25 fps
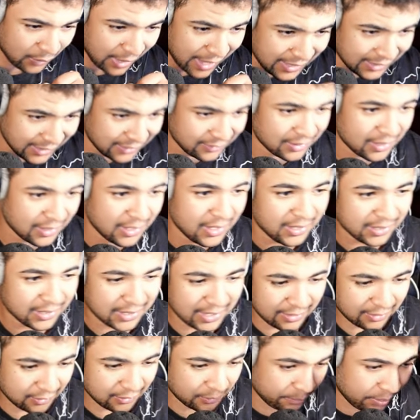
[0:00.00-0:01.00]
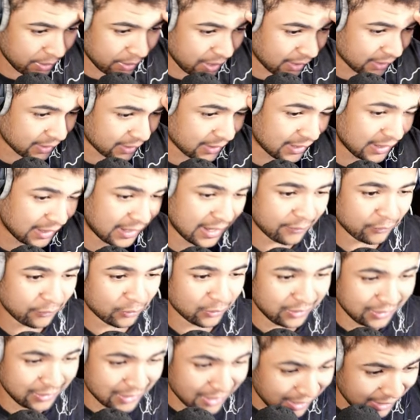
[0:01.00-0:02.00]
8, get another perk. Level
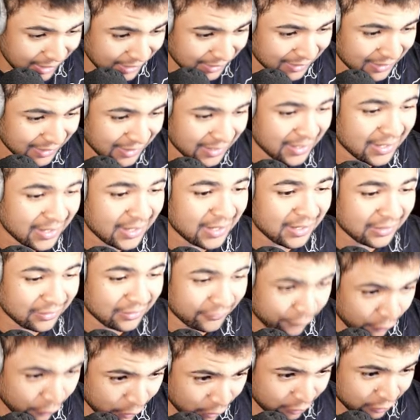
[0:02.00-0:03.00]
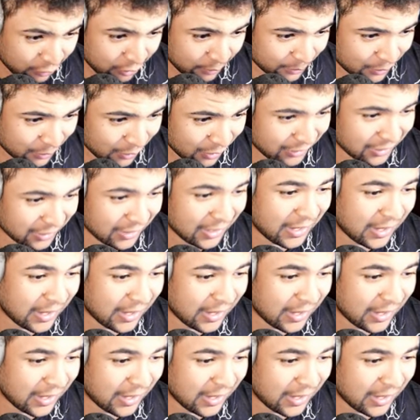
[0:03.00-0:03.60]
9, 400 super coins.